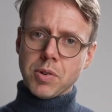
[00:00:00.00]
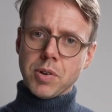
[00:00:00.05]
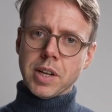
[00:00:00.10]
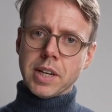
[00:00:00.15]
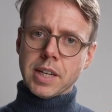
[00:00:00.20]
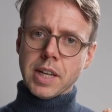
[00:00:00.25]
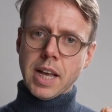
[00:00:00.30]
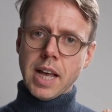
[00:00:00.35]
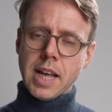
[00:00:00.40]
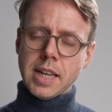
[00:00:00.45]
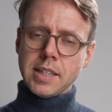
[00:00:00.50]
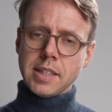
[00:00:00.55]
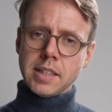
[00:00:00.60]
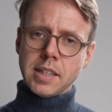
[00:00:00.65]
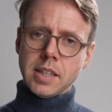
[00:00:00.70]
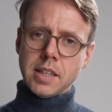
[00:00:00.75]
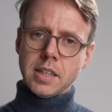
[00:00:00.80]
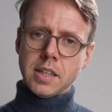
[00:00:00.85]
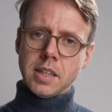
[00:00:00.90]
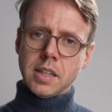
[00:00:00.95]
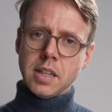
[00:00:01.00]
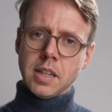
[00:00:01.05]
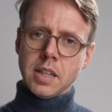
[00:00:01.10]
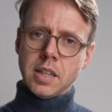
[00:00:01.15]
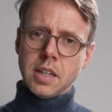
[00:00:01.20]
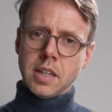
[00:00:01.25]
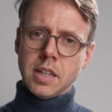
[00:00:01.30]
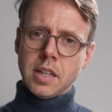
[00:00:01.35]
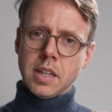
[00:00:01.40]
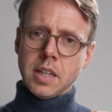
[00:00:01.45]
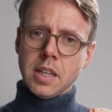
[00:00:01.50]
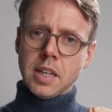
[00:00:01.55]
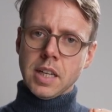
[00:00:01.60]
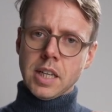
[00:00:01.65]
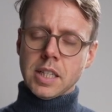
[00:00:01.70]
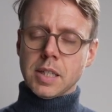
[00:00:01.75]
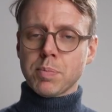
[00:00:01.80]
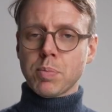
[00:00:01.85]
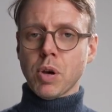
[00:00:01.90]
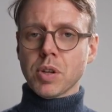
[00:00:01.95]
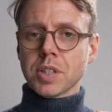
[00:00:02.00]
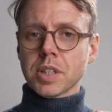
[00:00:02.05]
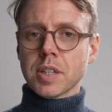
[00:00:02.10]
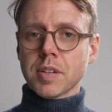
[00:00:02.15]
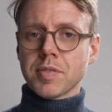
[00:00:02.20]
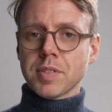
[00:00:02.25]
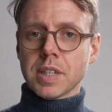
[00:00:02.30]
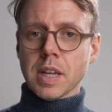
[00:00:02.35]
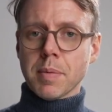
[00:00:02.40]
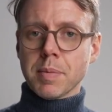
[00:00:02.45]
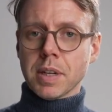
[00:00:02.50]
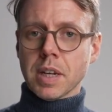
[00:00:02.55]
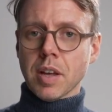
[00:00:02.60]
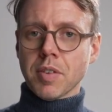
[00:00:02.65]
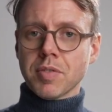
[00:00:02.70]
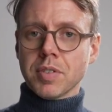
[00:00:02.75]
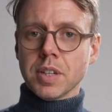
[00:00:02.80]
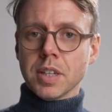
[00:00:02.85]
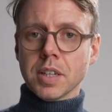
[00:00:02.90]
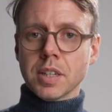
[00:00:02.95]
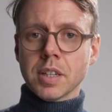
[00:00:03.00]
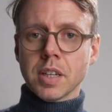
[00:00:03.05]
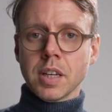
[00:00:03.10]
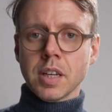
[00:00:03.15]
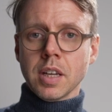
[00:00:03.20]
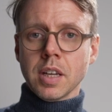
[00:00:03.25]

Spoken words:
and the Hessian is positive semi-definite